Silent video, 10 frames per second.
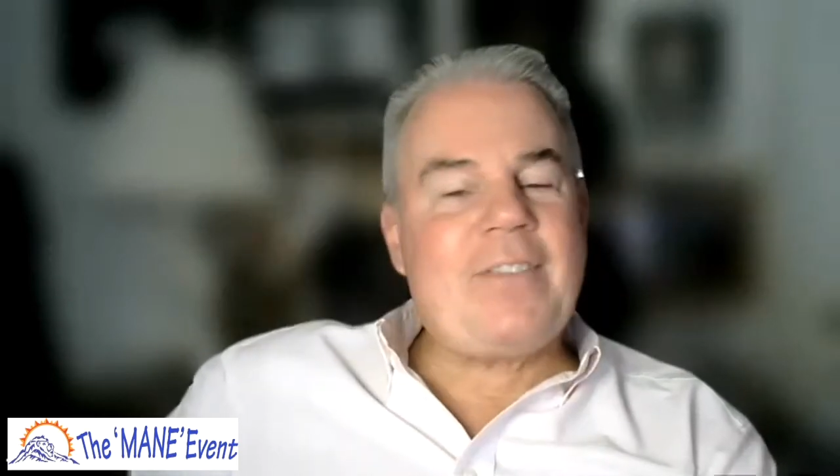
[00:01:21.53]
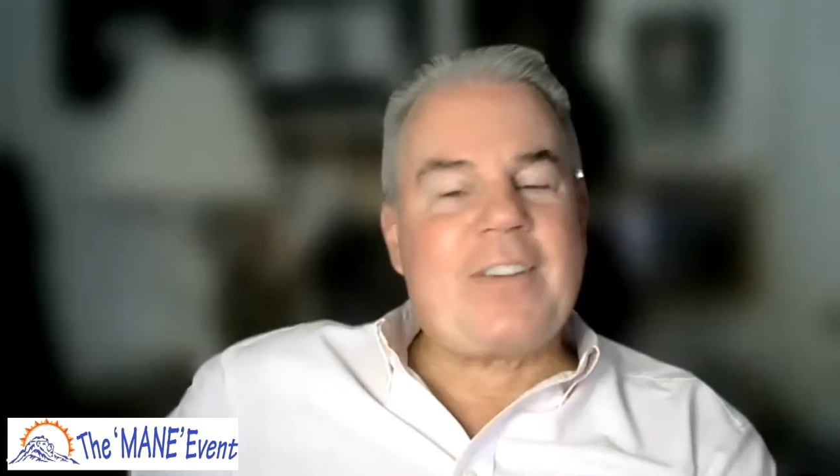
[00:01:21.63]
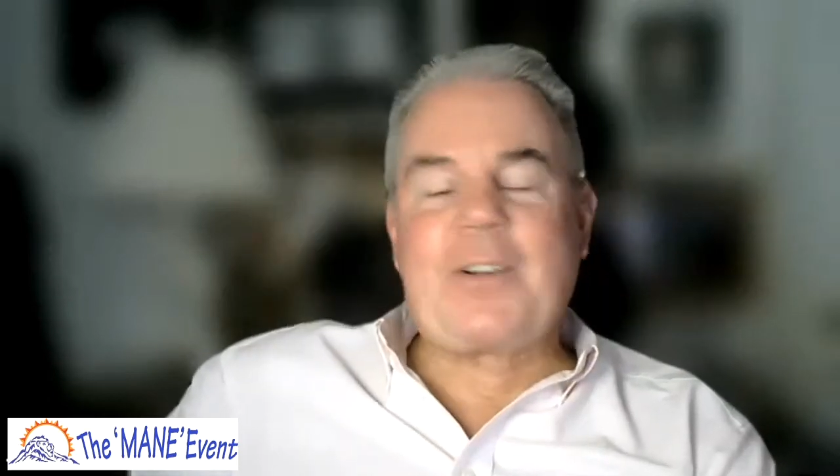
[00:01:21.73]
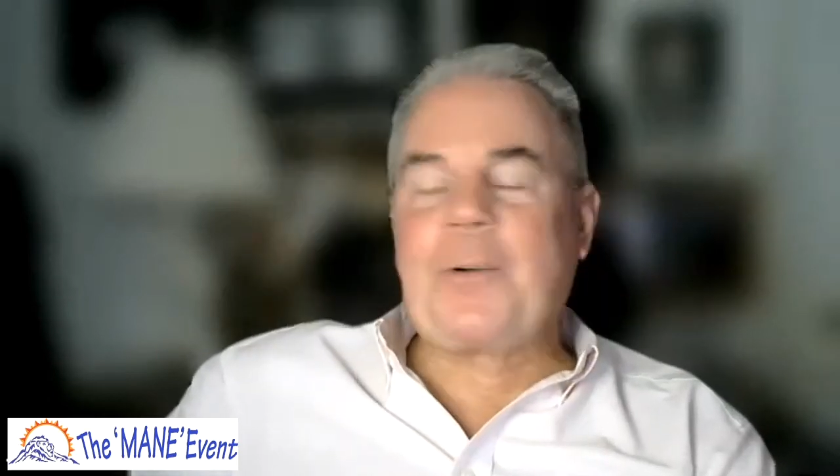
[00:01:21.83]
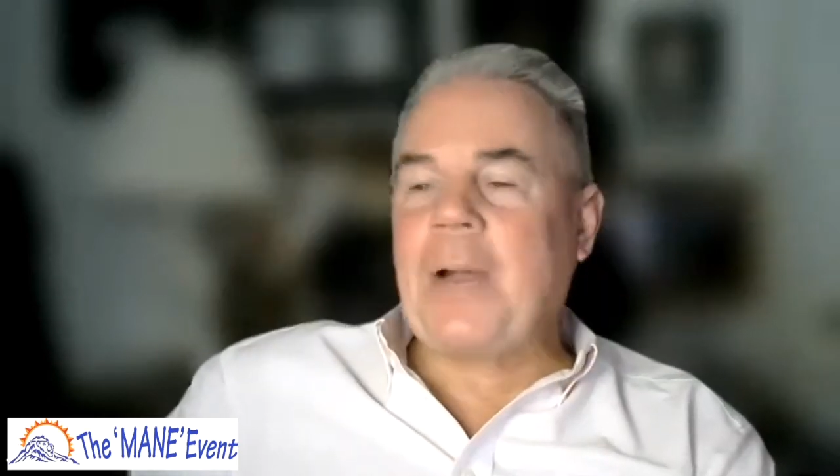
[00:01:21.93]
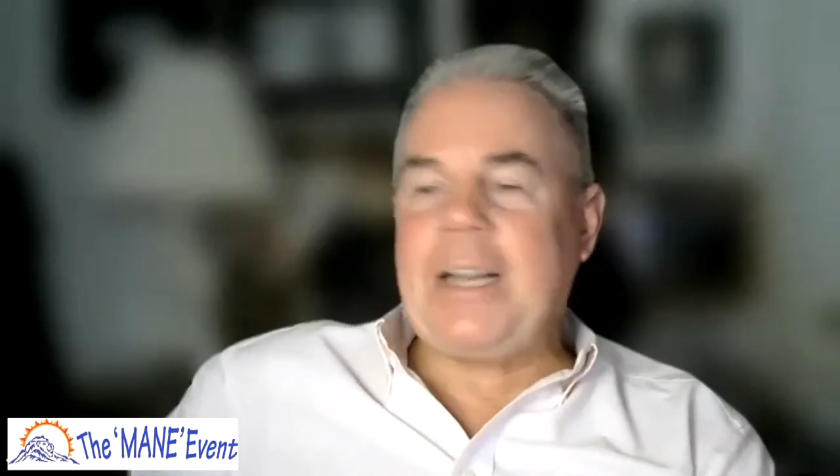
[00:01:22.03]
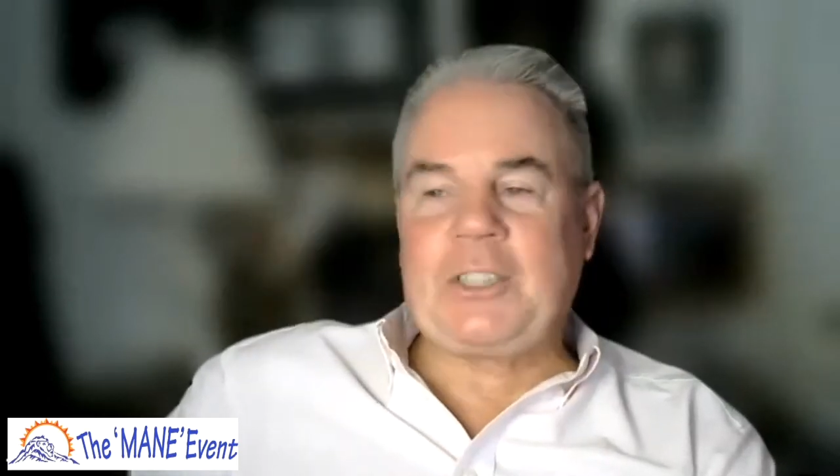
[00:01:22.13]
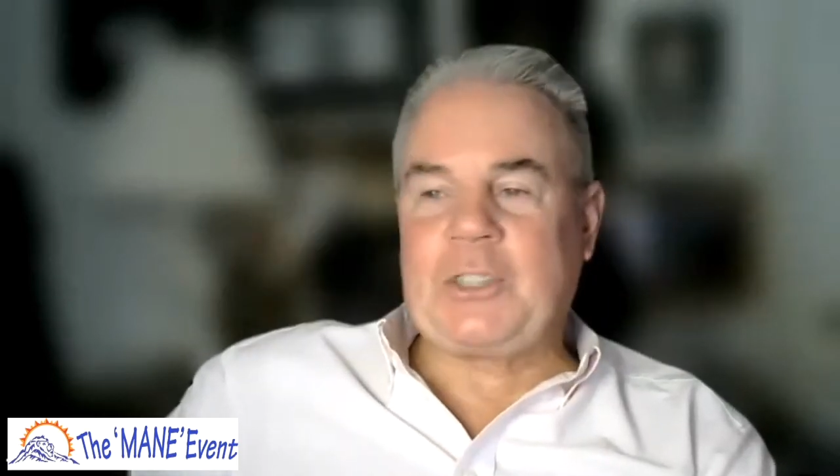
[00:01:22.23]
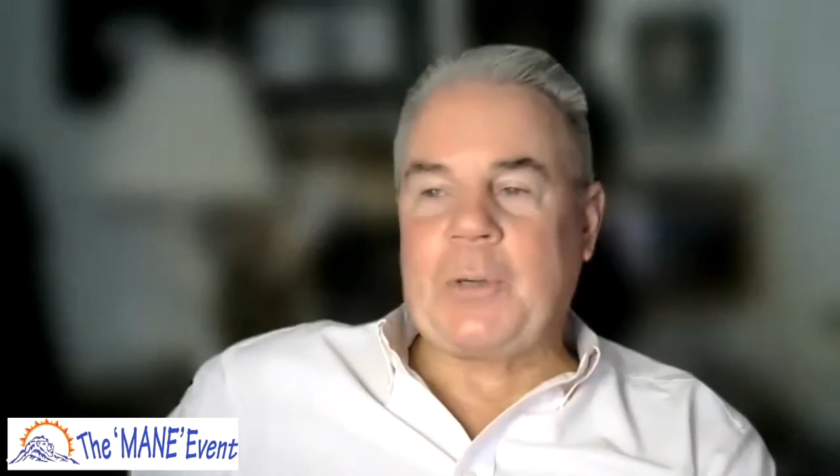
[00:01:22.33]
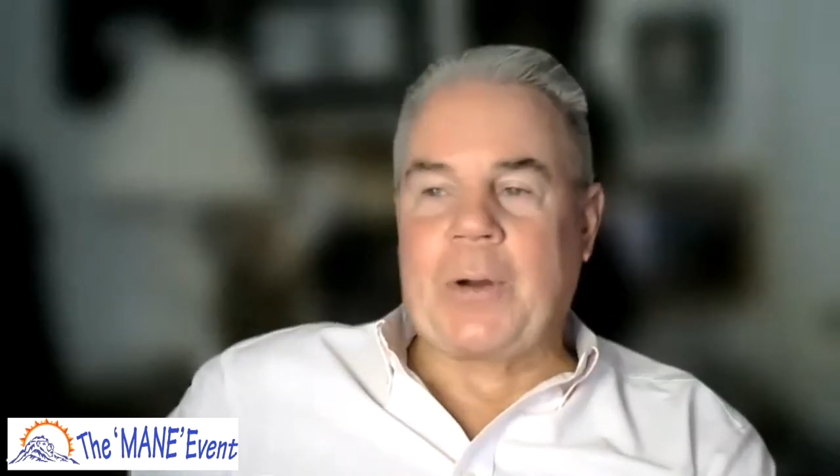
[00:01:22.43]
a great
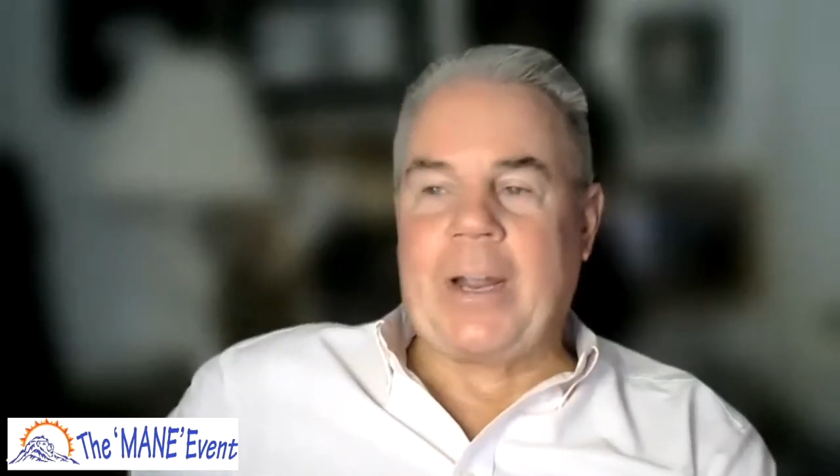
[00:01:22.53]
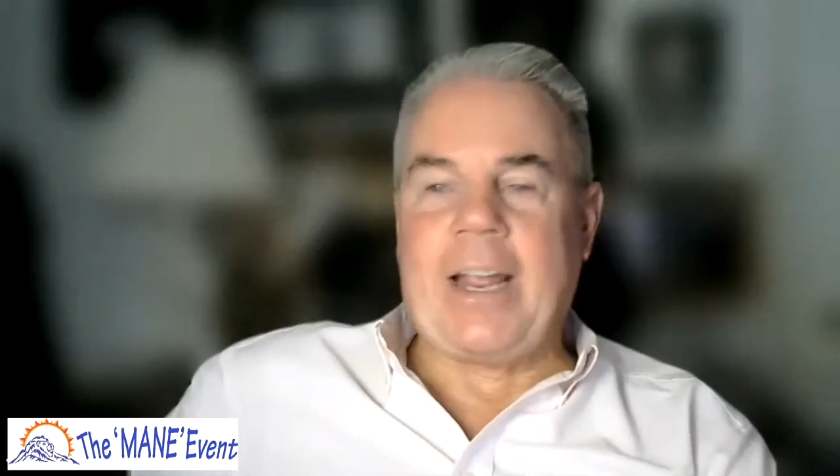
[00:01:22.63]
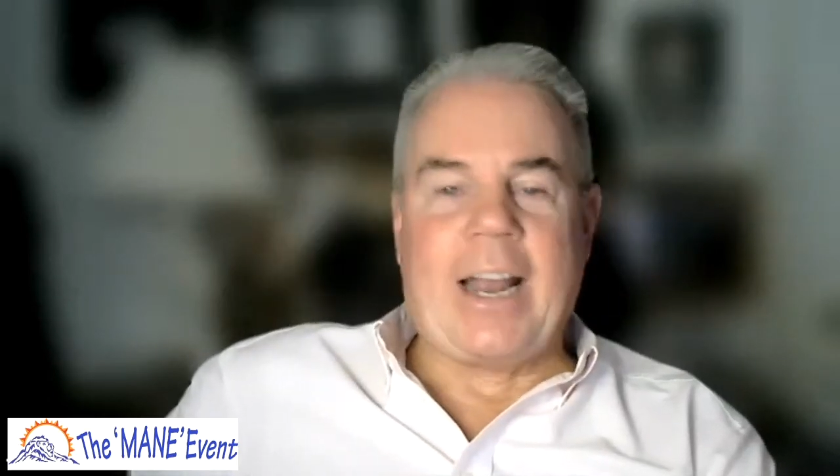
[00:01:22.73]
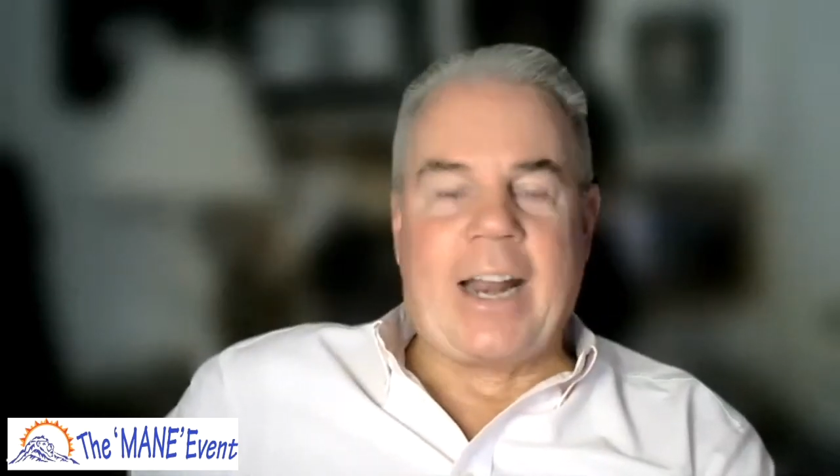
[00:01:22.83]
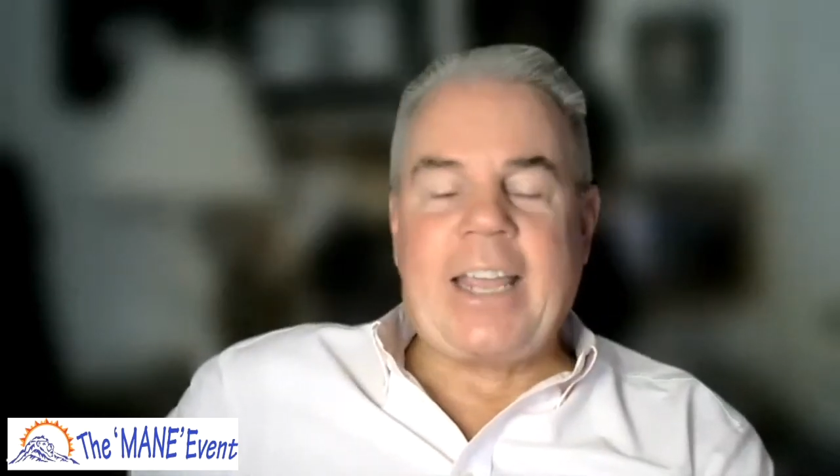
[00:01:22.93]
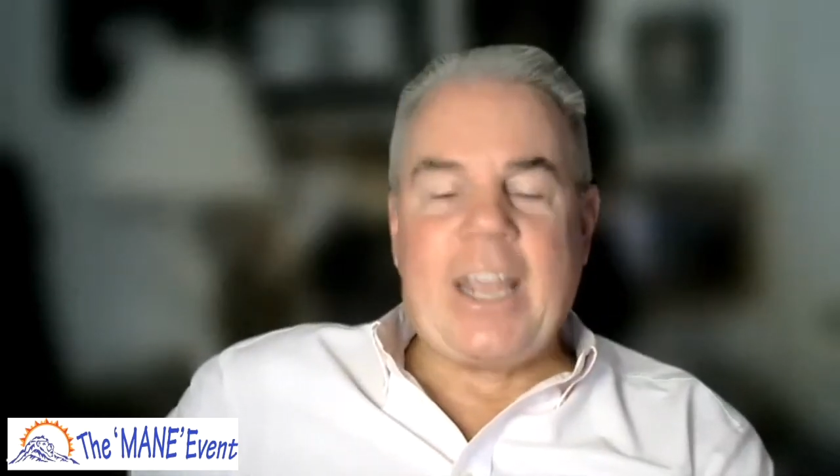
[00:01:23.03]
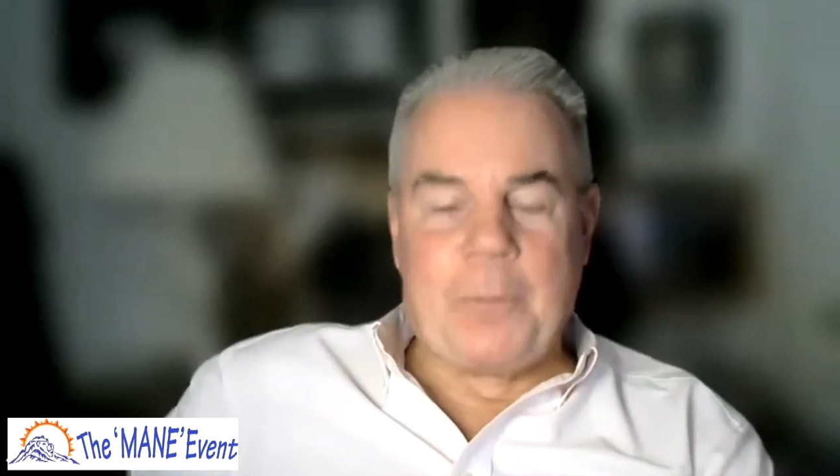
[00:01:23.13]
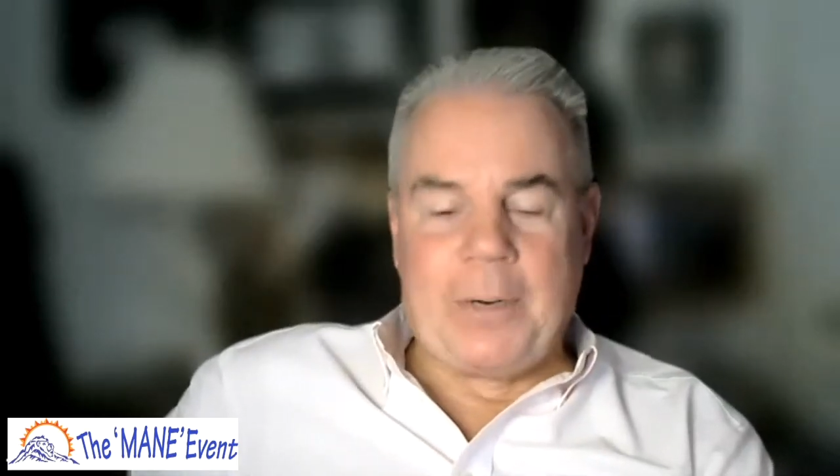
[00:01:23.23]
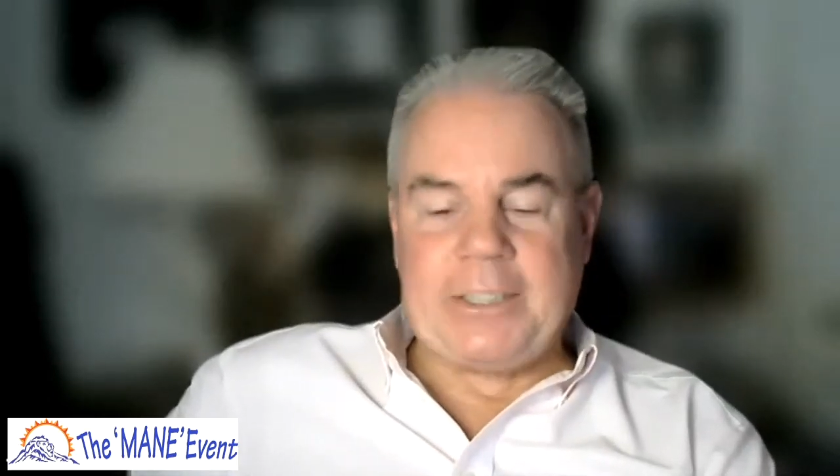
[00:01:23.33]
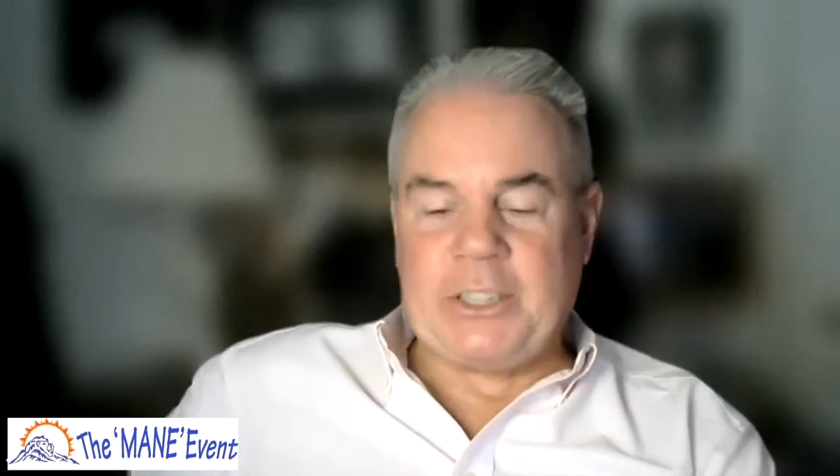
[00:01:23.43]
story, and I can't
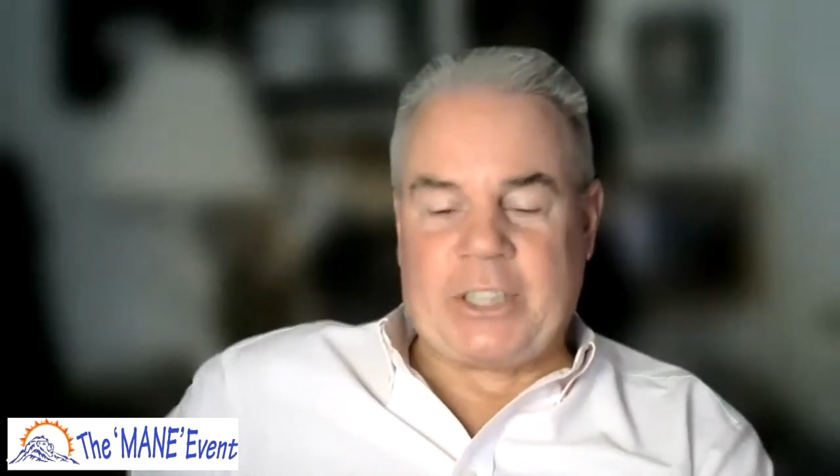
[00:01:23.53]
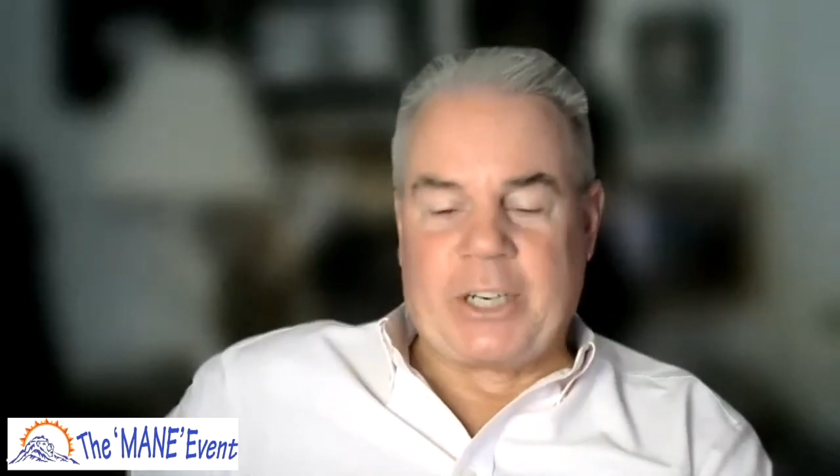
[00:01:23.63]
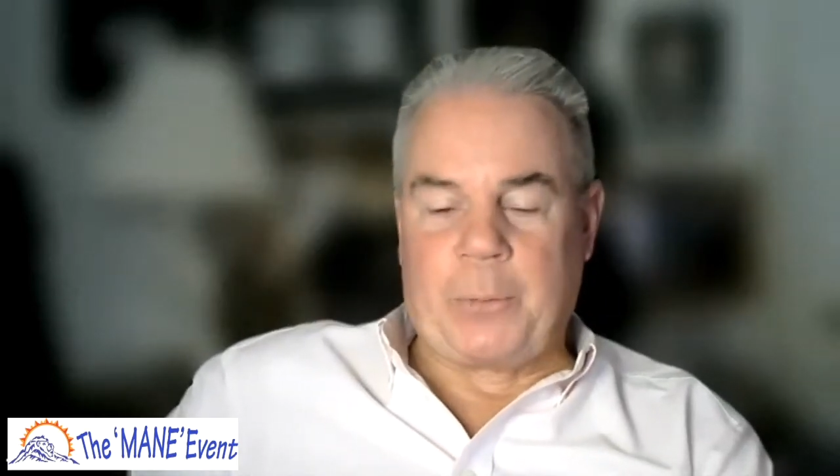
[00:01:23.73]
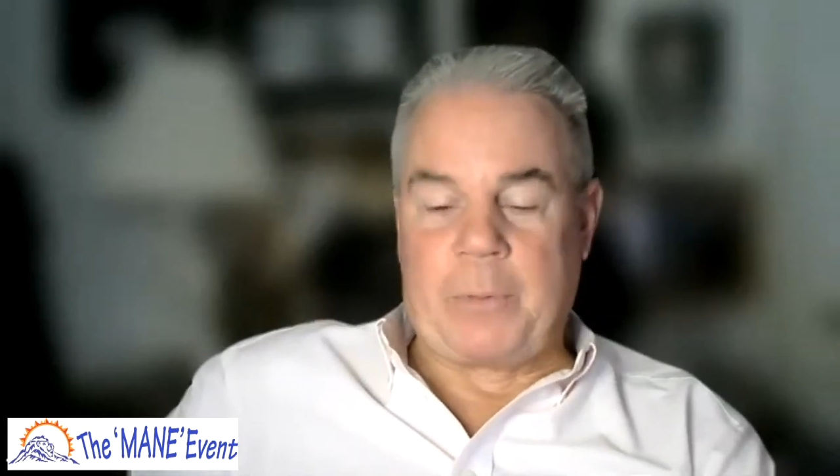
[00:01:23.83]
wait to share it with